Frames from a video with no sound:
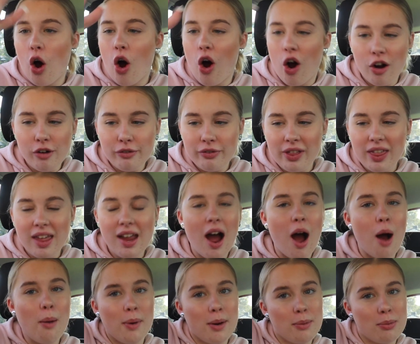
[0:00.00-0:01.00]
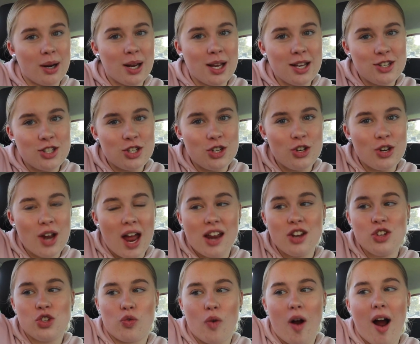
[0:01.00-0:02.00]
Hopefully I'll be bringing to you
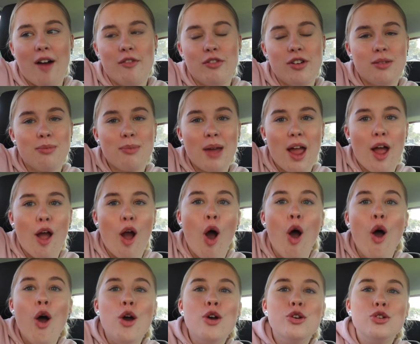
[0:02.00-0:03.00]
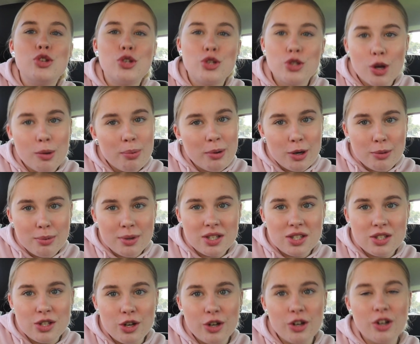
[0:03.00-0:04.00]
a drive with me super duper
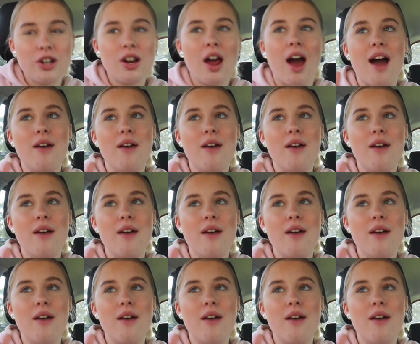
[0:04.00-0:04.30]
soon.